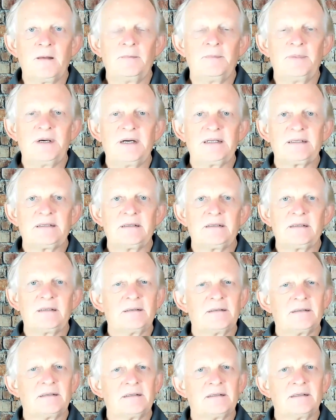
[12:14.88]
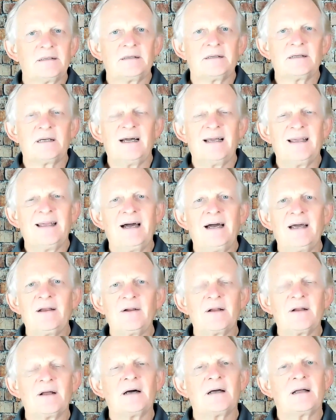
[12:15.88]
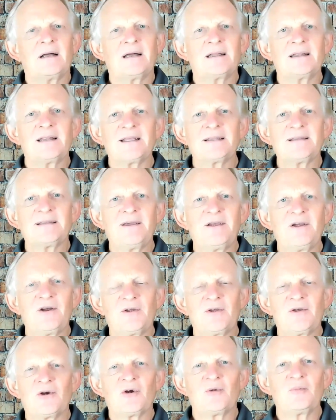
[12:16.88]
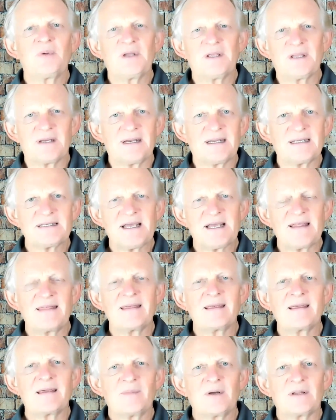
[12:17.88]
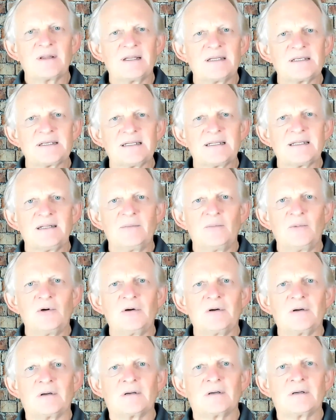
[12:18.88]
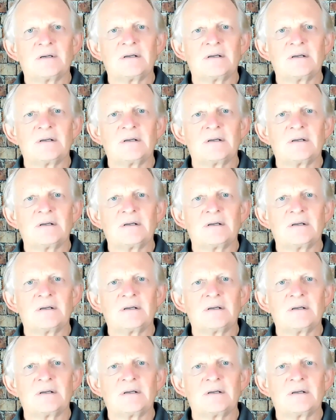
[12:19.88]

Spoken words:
But I don't know. I'd like to hear your opinion as I think about this a little more.